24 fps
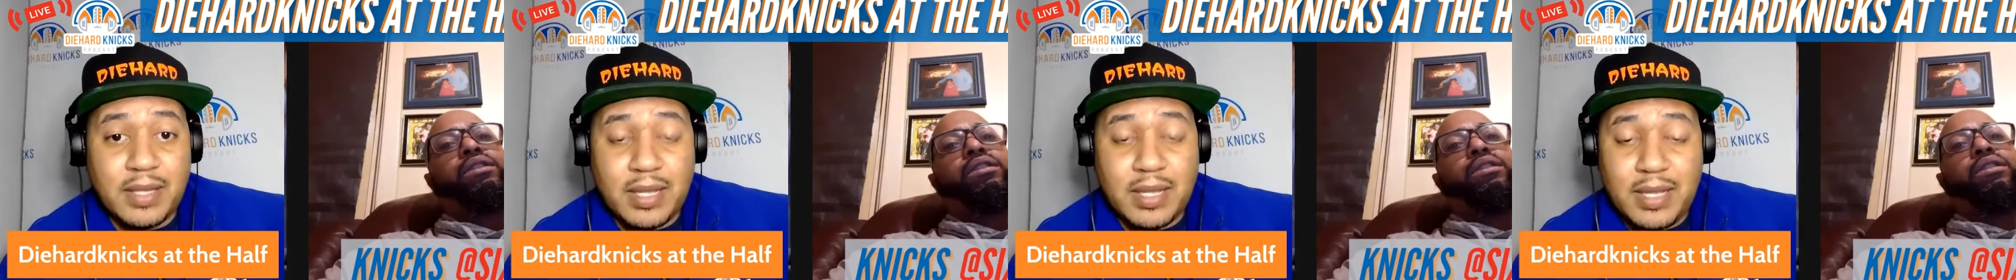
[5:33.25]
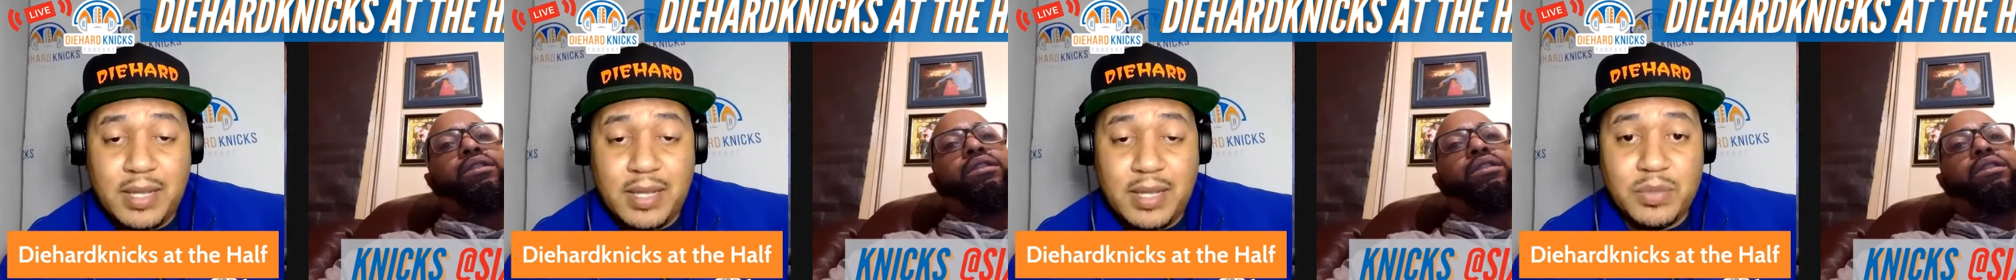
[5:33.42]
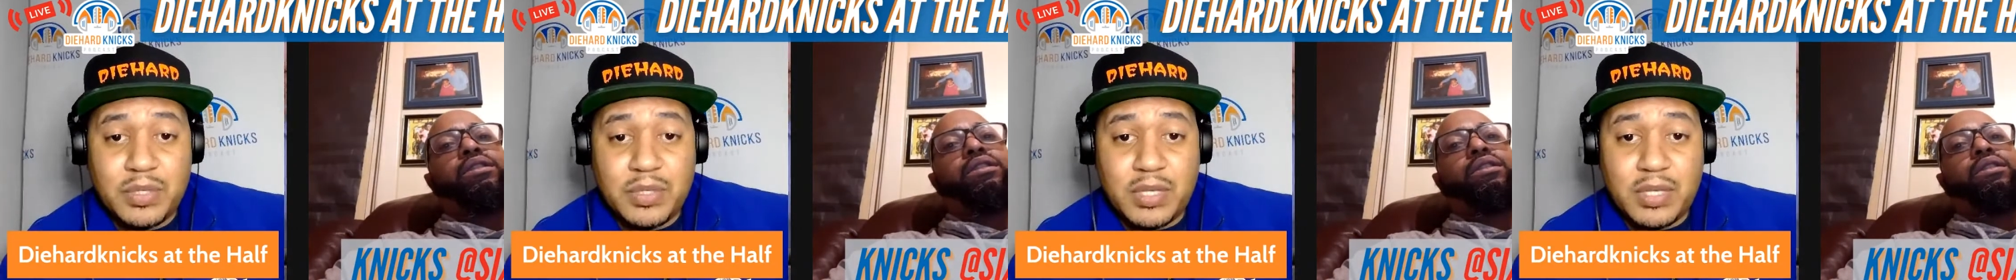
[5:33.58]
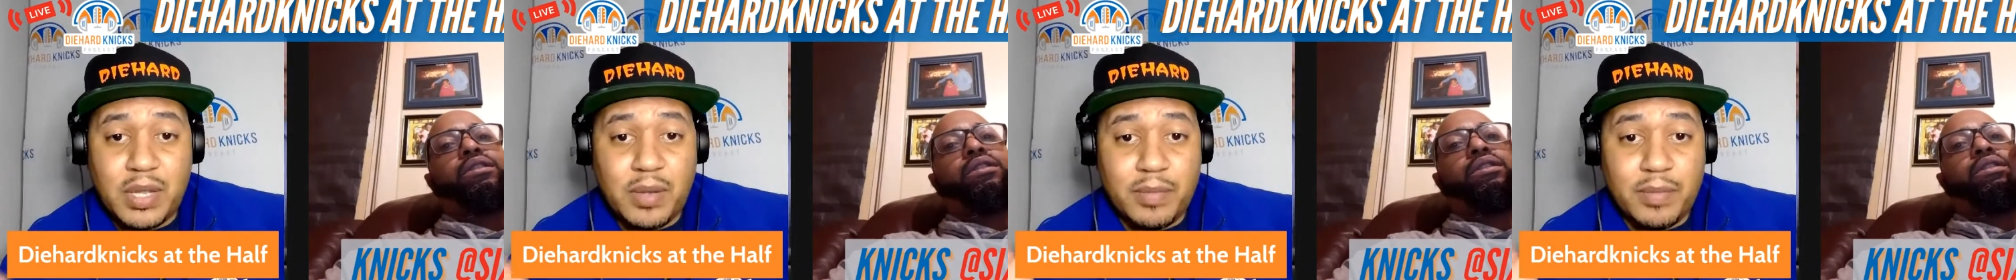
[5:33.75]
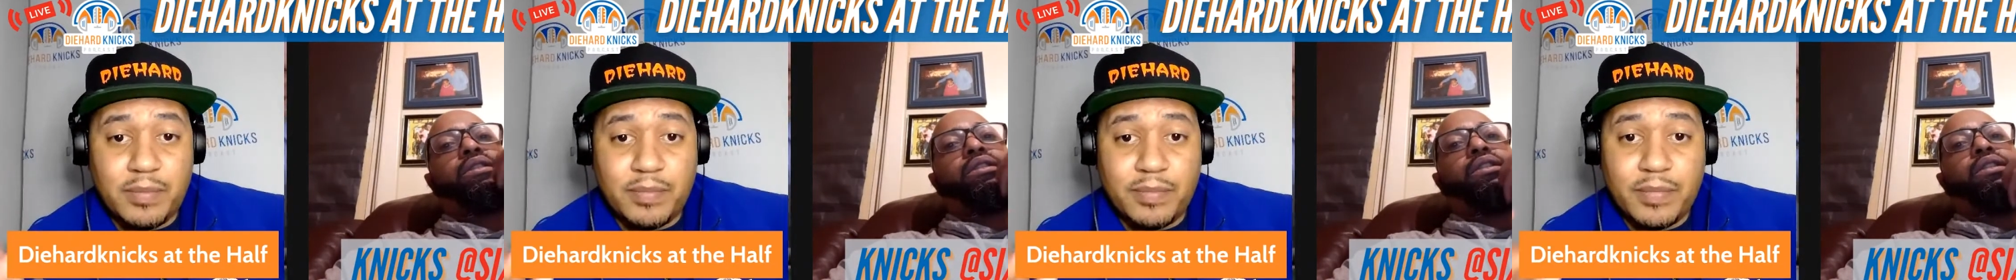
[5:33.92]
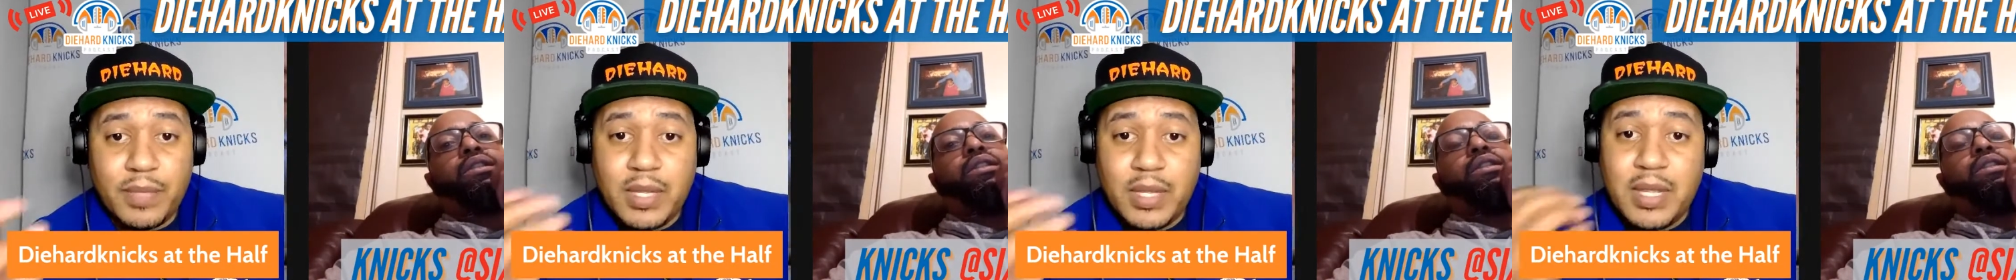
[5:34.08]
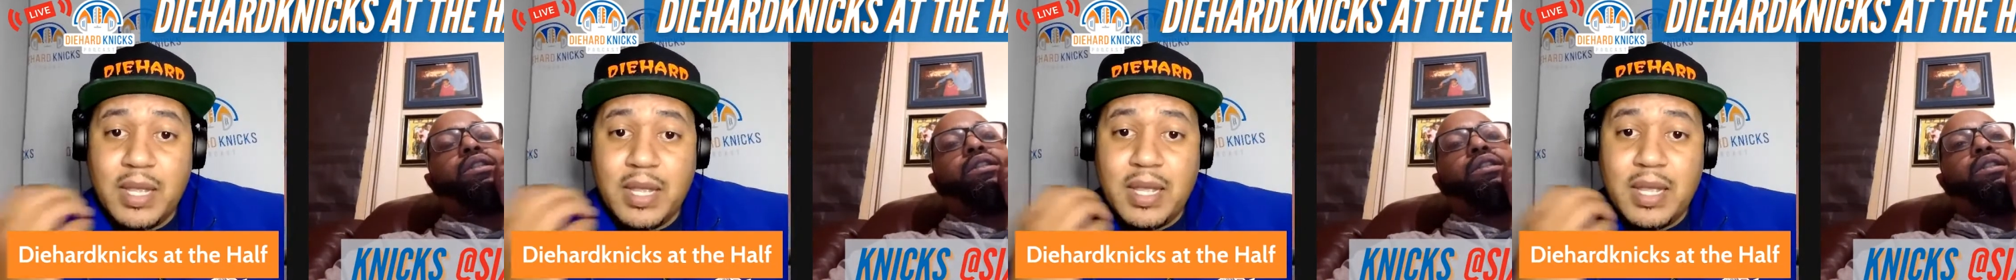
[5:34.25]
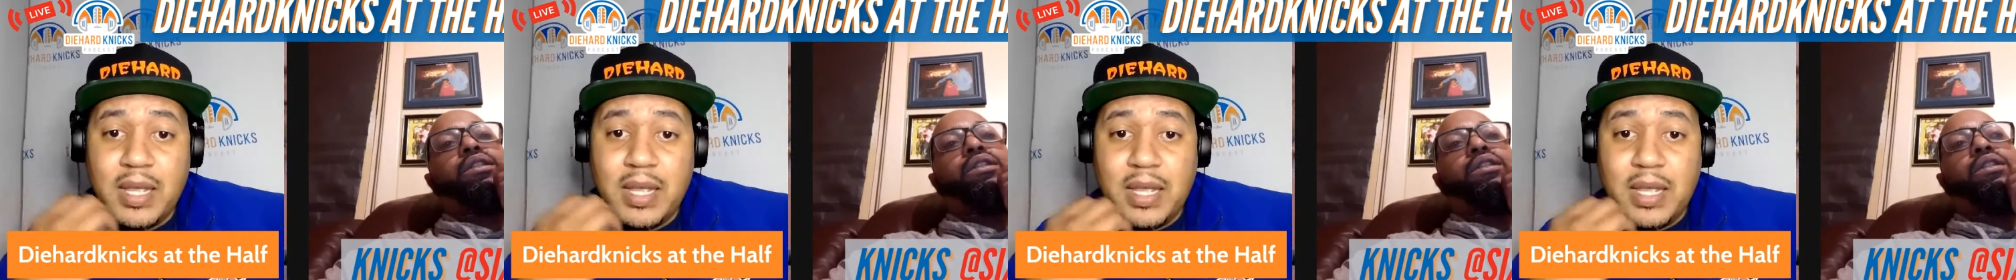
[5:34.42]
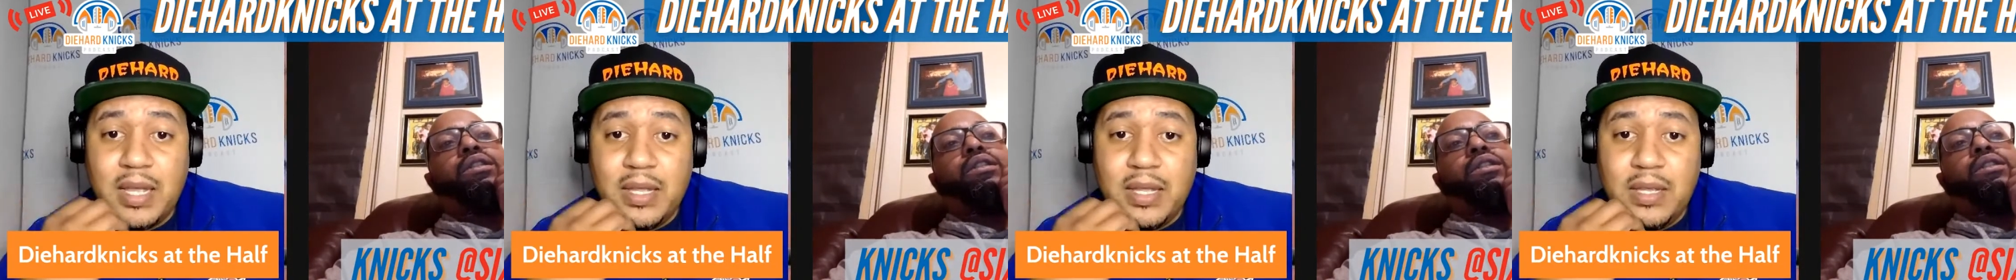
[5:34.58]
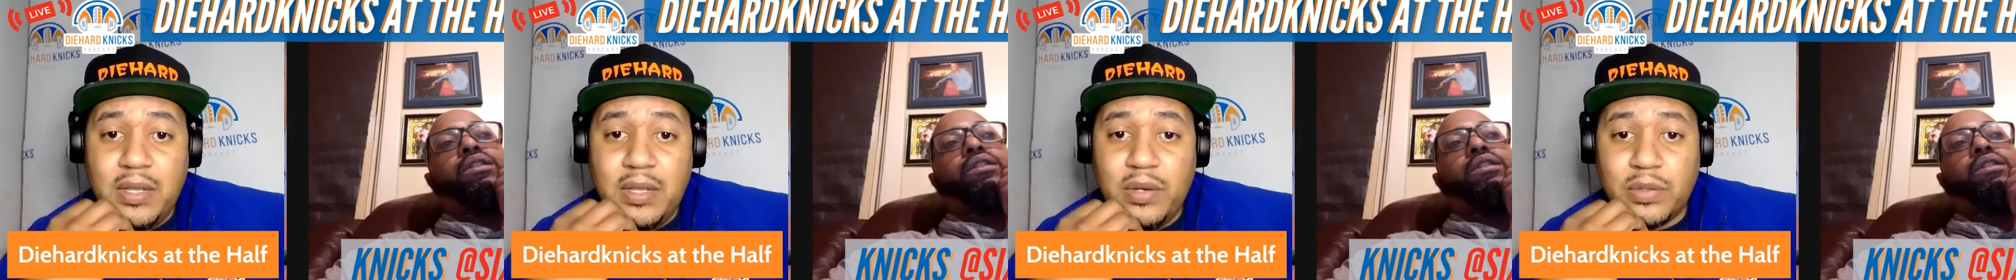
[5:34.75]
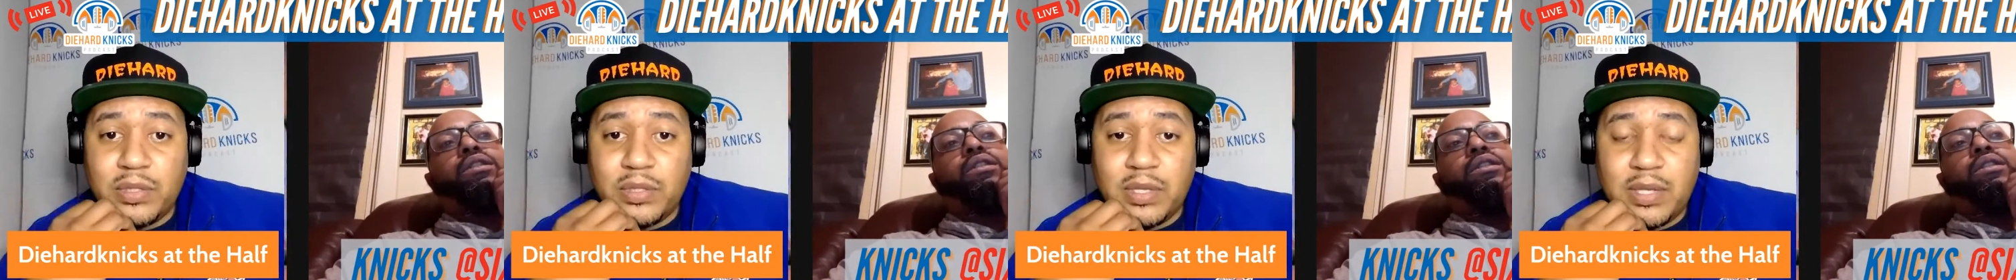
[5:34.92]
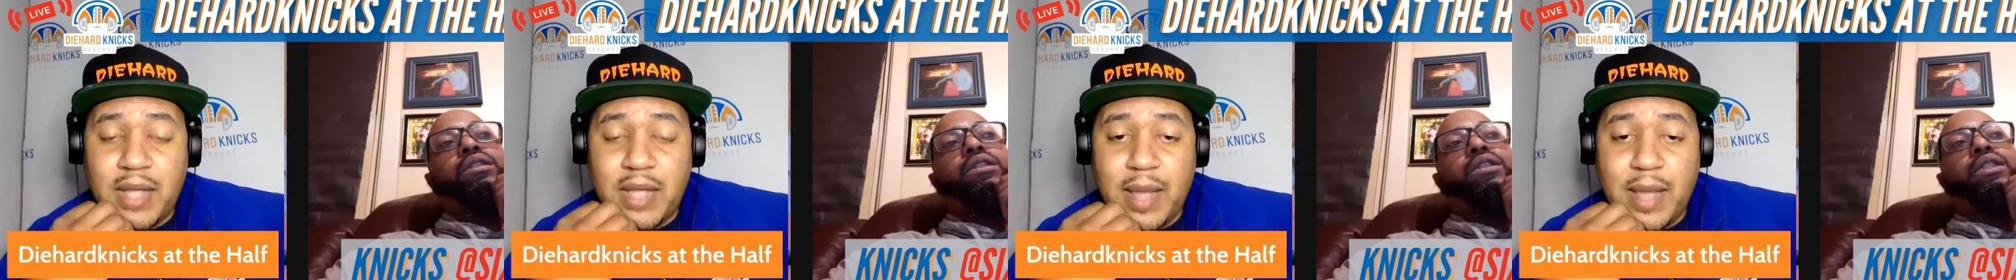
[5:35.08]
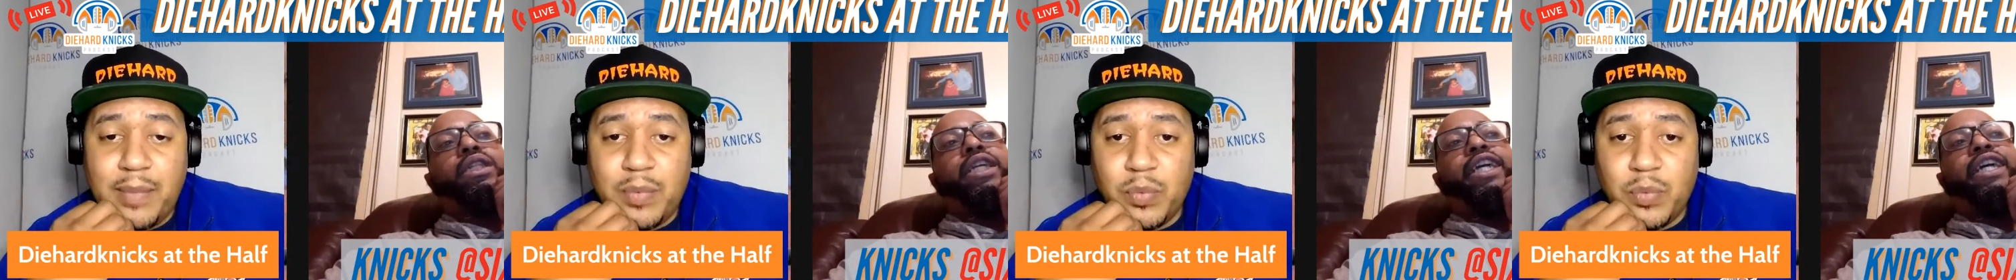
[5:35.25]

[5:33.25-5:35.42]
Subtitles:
Like he was something happened